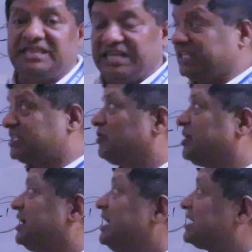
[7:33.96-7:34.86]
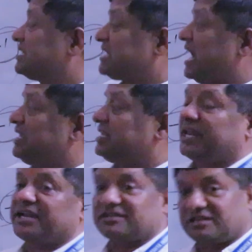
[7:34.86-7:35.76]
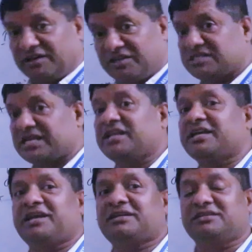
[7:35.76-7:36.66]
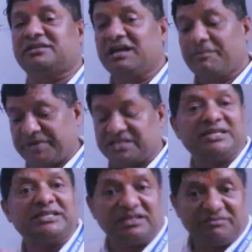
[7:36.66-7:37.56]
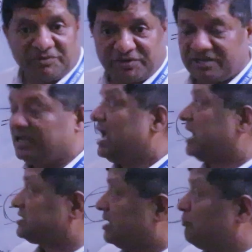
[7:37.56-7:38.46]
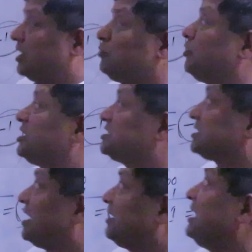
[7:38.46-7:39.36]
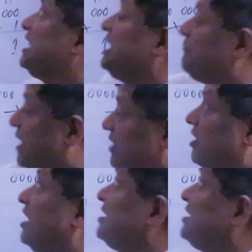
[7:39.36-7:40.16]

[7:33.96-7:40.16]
This way, sign character, unsigned character present in memory. Acha, what do you understand? If I had